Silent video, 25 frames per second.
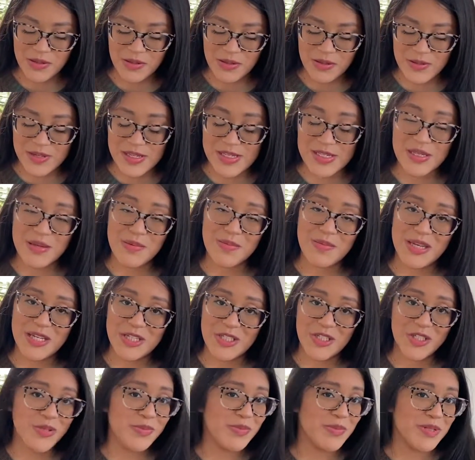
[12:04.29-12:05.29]
is a
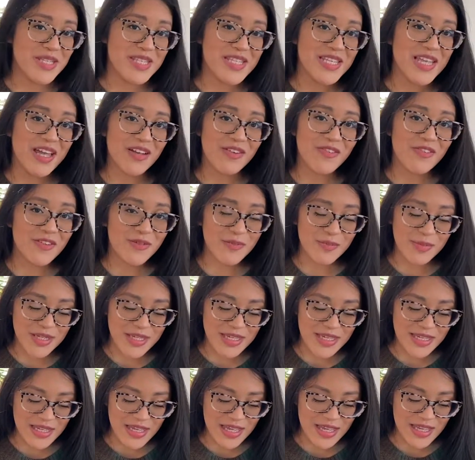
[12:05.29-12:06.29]
major must-have for
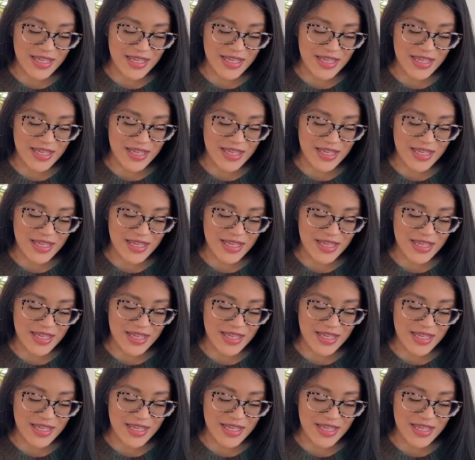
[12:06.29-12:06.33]
me.